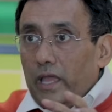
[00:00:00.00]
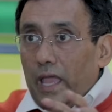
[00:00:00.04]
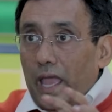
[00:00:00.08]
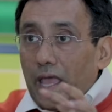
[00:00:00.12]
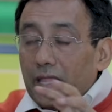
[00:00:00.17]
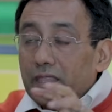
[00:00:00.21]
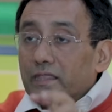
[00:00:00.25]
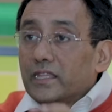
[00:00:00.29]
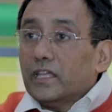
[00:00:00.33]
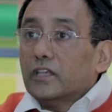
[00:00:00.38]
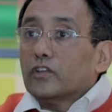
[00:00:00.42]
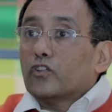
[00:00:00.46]

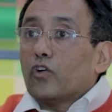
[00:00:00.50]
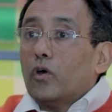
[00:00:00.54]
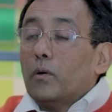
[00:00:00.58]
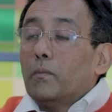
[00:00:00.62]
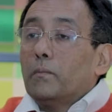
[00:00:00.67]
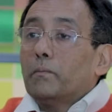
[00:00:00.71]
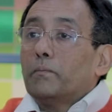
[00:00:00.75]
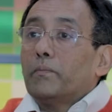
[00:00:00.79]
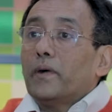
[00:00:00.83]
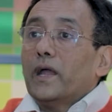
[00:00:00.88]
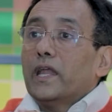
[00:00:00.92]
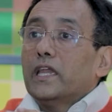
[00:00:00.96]
and then
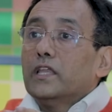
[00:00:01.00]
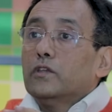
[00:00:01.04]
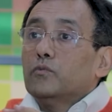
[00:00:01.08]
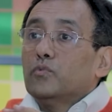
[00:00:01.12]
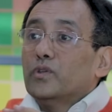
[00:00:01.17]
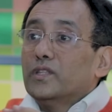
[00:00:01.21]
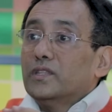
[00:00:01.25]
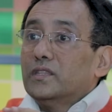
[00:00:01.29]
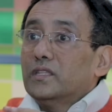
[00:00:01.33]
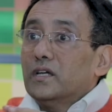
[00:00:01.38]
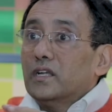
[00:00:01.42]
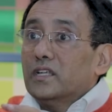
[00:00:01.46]
combine
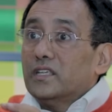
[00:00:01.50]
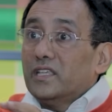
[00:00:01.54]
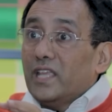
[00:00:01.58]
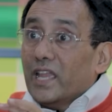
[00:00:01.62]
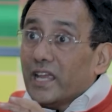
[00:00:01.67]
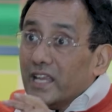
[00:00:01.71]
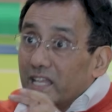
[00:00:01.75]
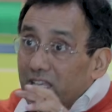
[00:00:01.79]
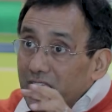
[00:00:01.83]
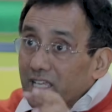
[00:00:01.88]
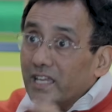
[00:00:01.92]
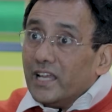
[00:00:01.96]
with the
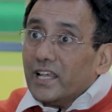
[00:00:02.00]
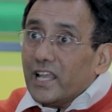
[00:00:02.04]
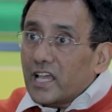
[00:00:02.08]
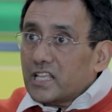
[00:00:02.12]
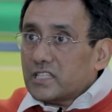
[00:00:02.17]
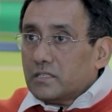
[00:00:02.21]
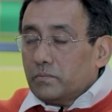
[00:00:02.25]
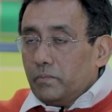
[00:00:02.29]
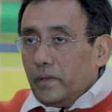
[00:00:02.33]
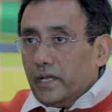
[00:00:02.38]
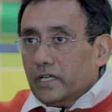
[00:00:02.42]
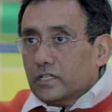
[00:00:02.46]
technical
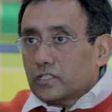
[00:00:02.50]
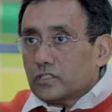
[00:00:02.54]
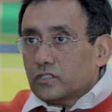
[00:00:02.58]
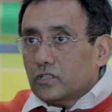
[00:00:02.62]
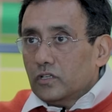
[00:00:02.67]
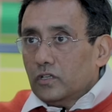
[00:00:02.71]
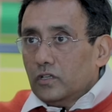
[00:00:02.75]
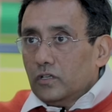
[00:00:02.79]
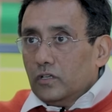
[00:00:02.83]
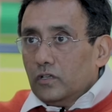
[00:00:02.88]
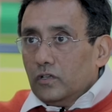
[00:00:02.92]
aspects